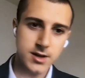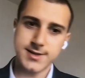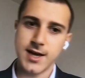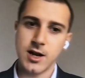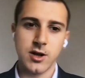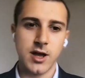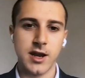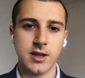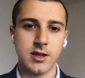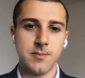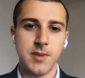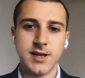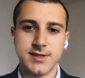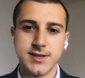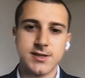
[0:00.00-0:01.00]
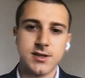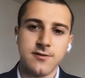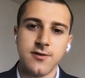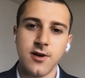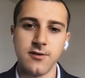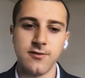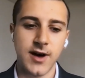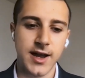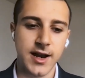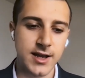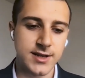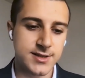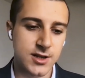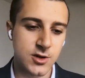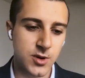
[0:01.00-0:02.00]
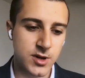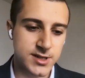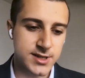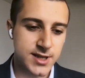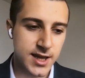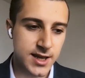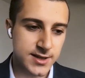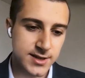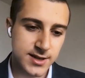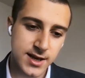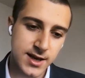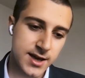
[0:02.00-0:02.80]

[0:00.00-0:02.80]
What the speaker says: Started getting the basics of finance and real estate.